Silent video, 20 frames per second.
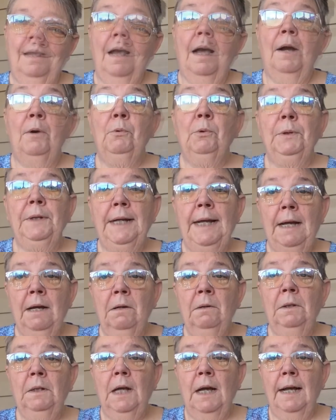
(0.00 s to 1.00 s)
I will
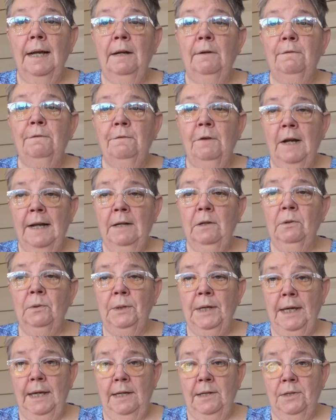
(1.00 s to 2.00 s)
now light a
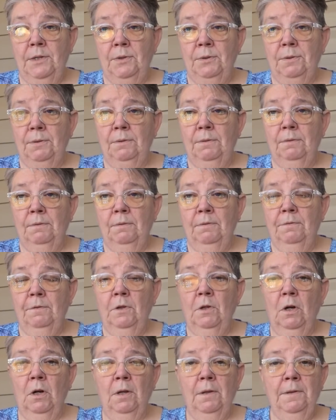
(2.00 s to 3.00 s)
final candle
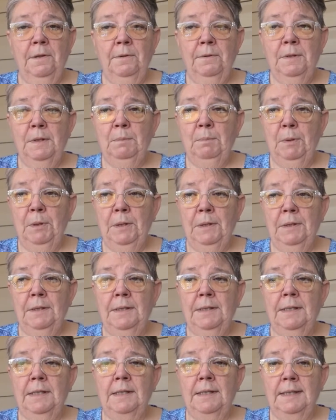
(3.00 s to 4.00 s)
for all those
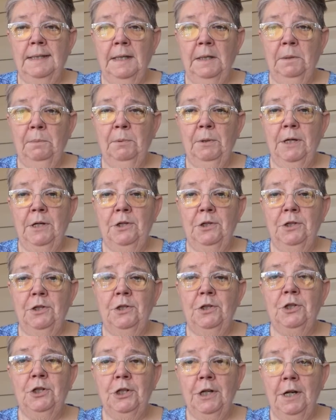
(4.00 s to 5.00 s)
burdens and
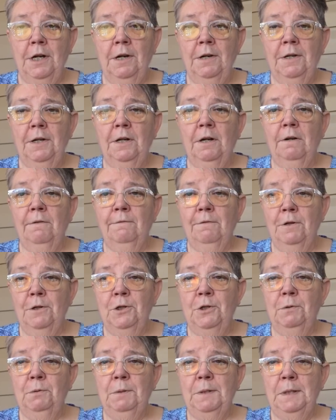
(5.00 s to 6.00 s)
celebrations shared in our
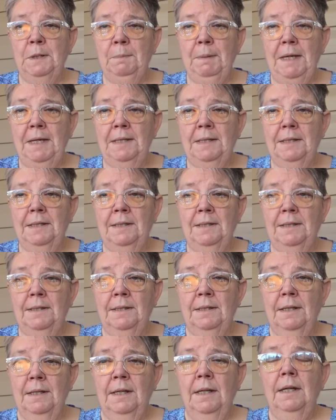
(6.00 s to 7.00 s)
virtual
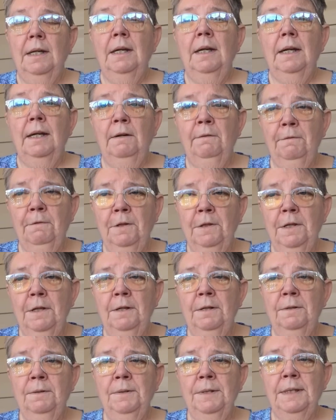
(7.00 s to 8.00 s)
spaces and for
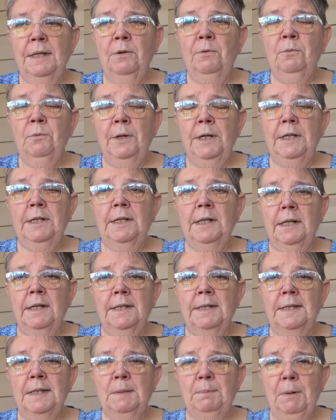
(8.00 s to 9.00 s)
those that went
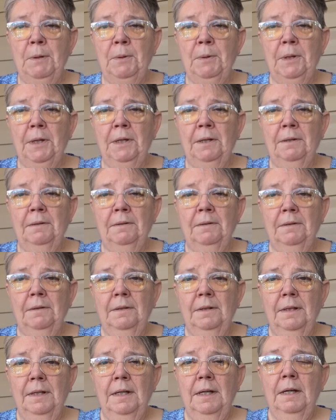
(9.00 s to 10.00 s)
unspoken.
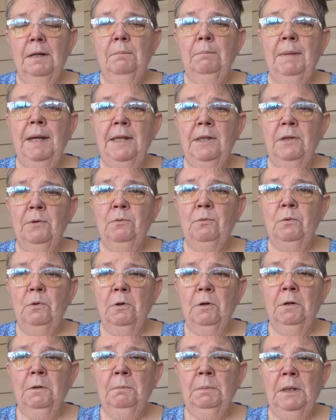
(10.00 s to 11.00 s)
May the
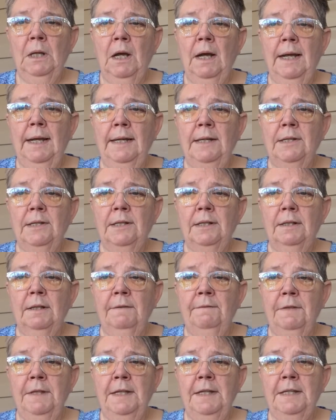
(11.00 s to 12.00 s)
warm light
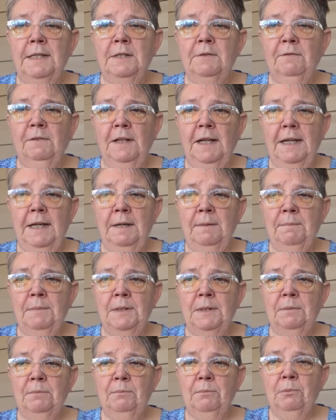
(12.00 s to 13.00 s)
of these
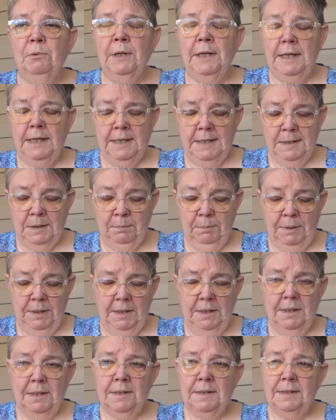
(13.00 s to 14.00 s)
flames bring us
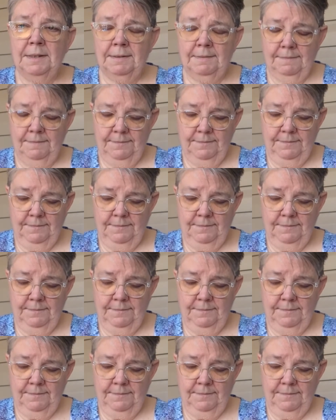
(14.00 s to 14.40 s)
peace.